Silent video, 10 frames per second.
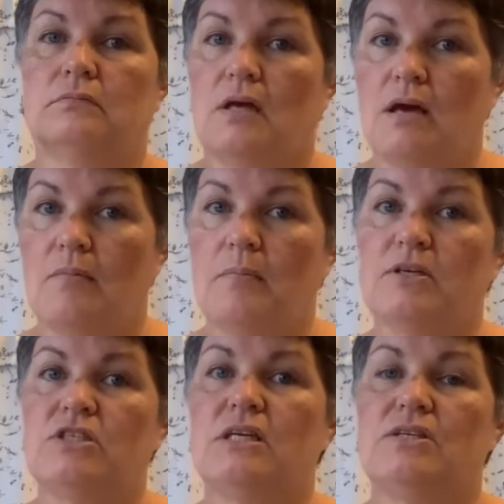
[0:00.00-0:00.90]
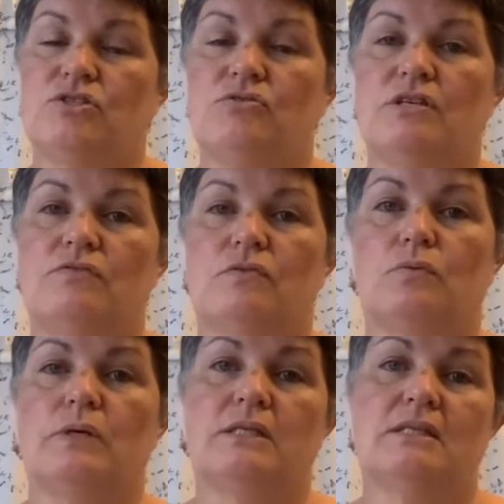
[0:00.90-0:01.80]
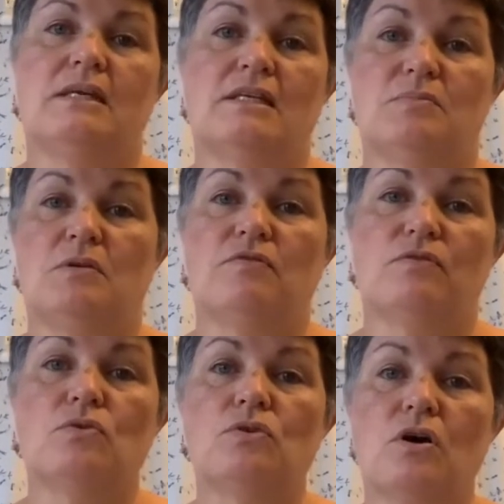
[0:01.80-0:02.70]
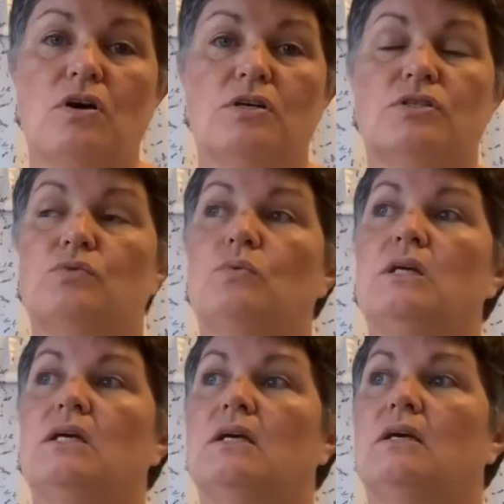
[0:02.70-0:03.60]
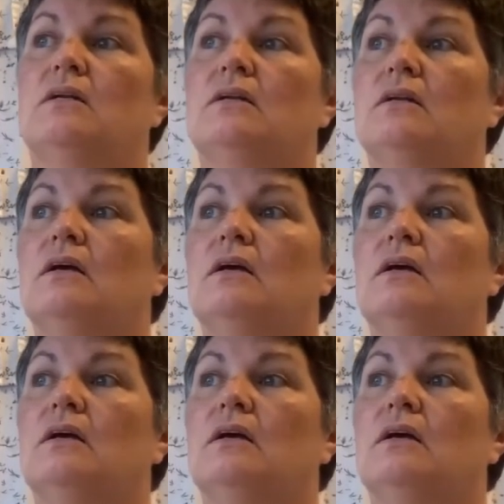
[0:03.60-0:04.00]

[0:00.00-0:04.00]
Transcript: a much less stressful winter than has been forecast. We can